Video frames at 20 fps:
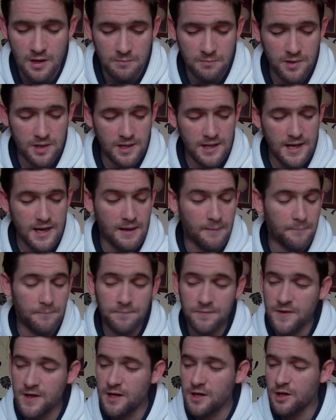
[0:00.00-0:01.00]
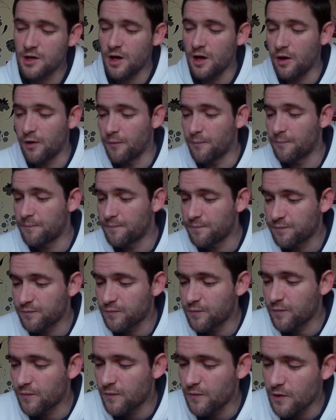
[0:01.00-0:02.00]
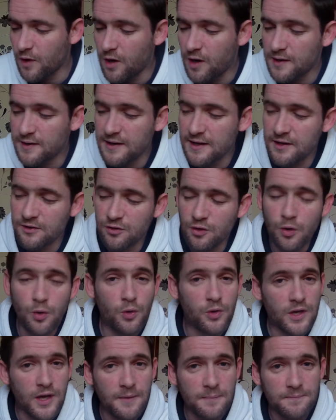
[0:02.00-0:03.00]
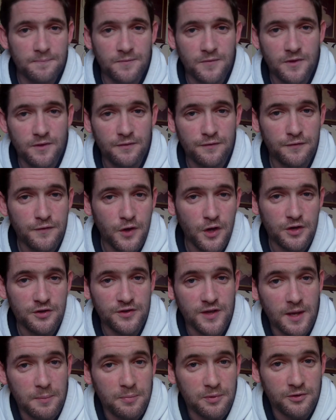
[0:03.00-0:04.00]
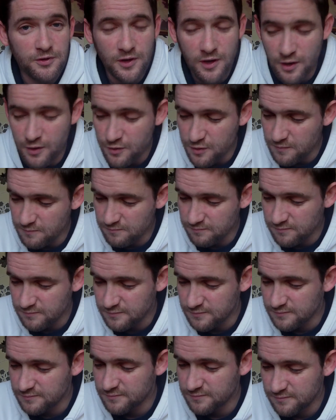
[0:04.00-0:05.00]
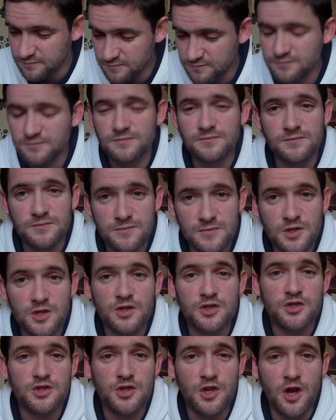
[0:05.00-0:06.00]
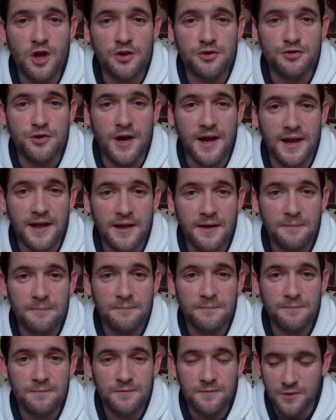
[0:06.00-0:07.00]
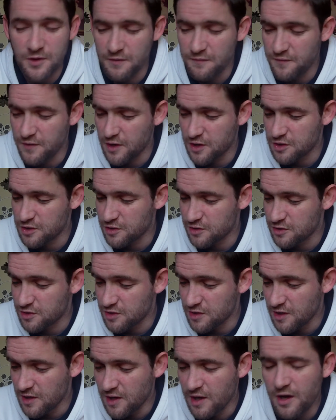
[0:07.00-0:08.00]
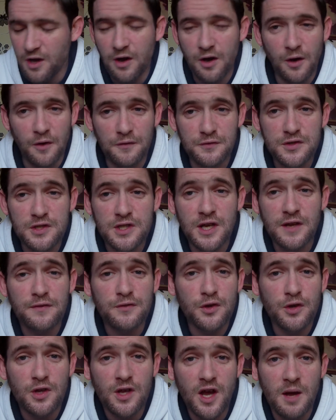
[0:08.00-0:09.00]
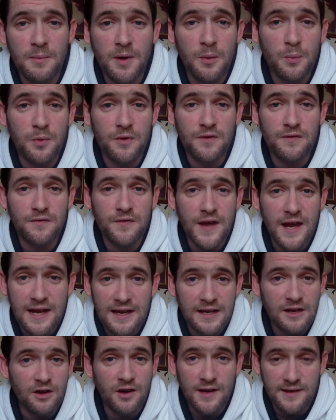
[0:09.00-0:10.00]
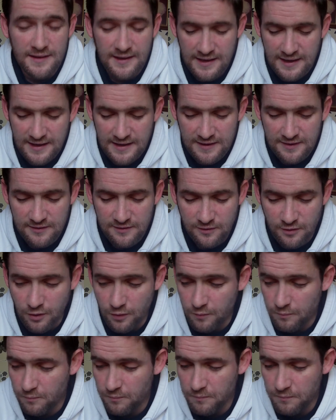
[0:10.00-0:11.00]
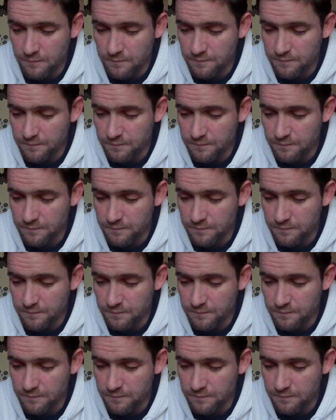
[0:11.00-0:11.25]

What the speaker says: But yeah, there you go. Ideas Corner, first episode, Star Trek conversions. Obviously if you come up with any ideas on